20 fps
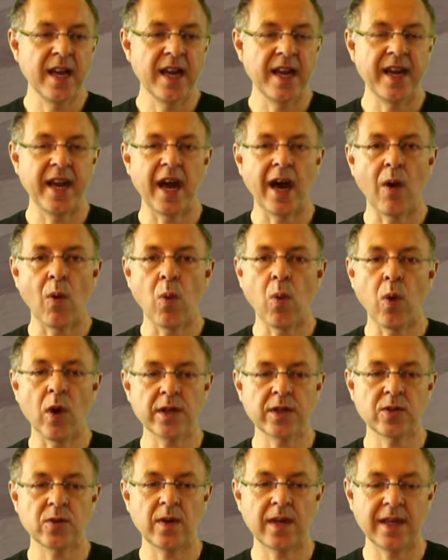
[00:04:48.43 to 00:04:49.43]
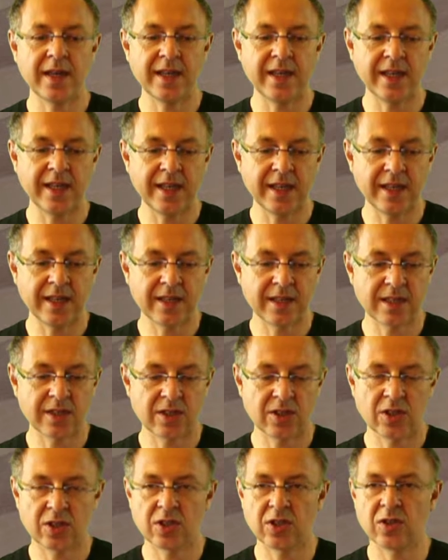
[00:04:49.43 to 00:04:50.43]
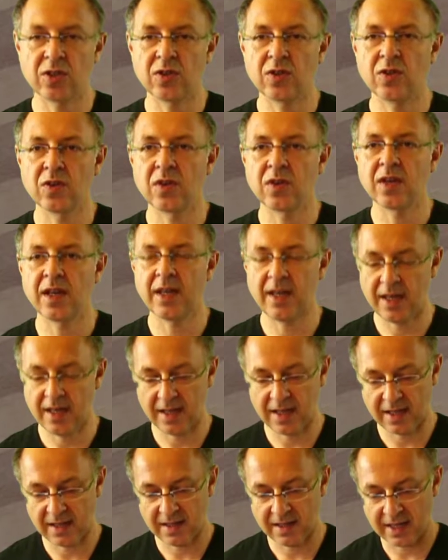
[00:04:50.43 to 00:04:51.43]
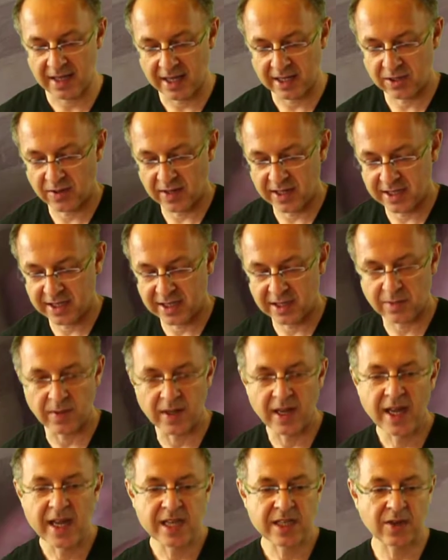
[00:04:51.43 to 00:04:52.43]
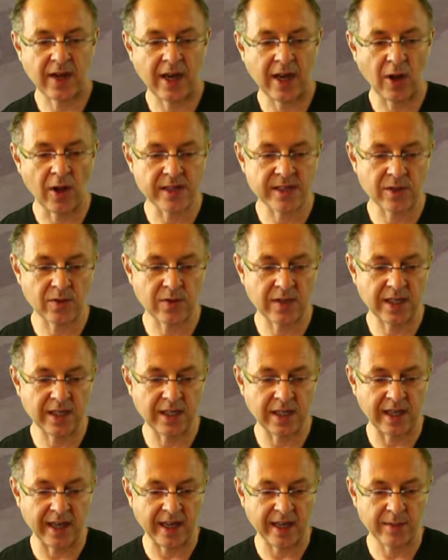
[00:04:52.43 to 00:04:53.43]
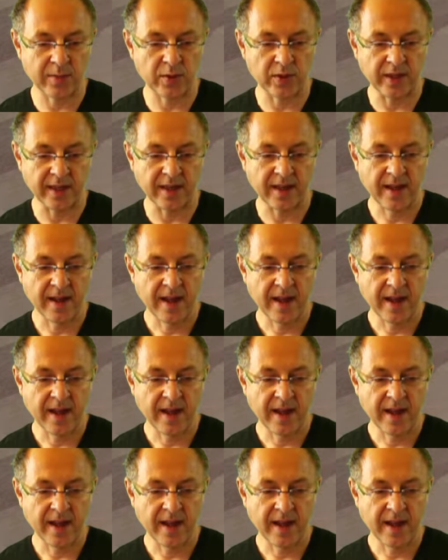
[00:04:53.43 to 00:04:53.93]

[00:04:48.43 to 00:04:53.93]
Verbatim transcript: Now, what do I need to uh, address this one? So I also need a library.